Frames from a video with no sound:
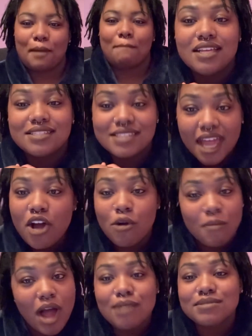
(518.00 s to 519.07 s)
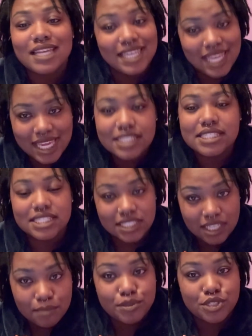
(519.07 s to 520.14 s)
Stay-at-home moms need
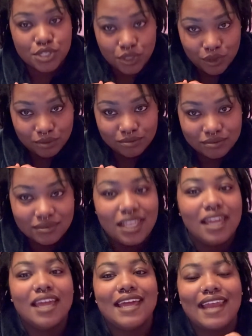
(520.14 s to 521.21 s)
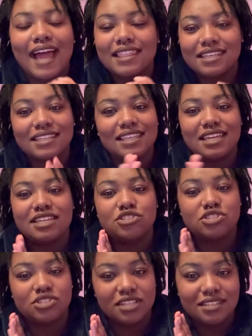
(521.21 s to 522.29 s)
sleep too. And I think that he
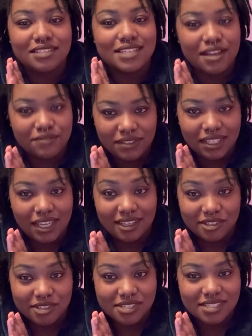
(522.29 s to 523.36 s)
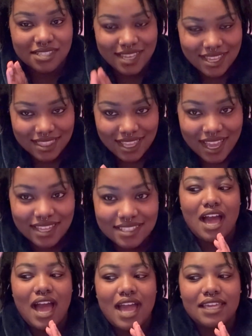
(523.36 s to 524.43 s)
should definitely understand
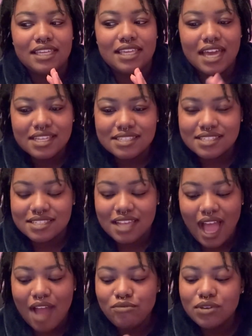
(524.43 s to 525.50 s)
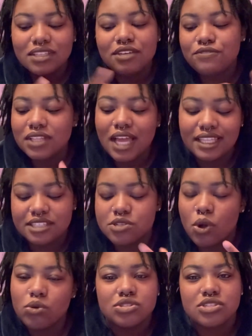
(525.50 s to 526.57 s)
that. I guess, I really feel like this
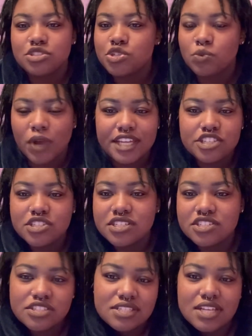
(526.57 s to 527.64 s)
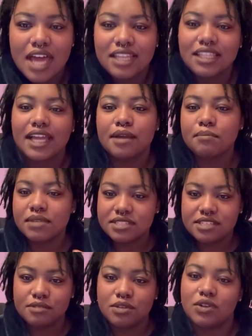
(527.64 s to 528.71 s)
whole situation is just kind of like a
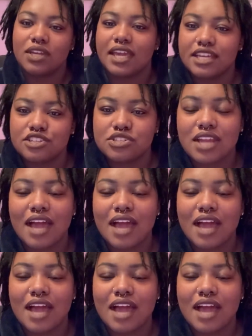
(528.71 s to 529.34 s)
miscommunication.